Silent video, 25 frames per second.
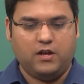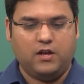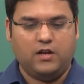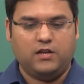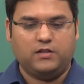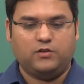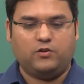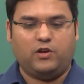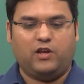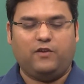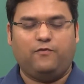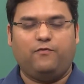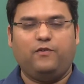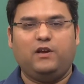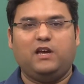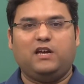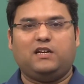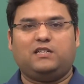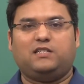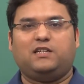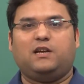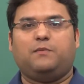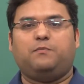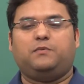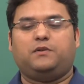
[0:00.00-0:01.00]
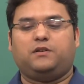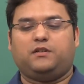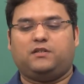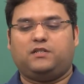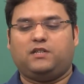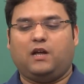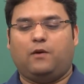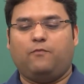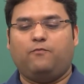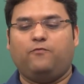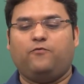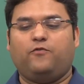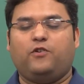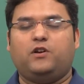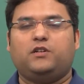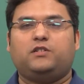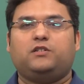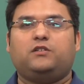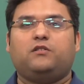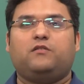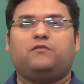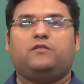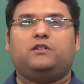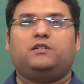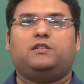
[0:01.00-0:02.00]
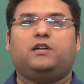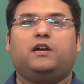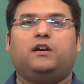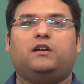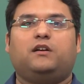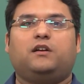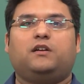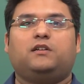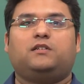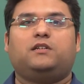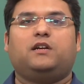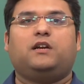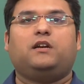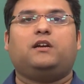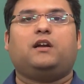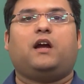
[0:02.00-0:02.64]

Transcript: So if we accept some version of the central state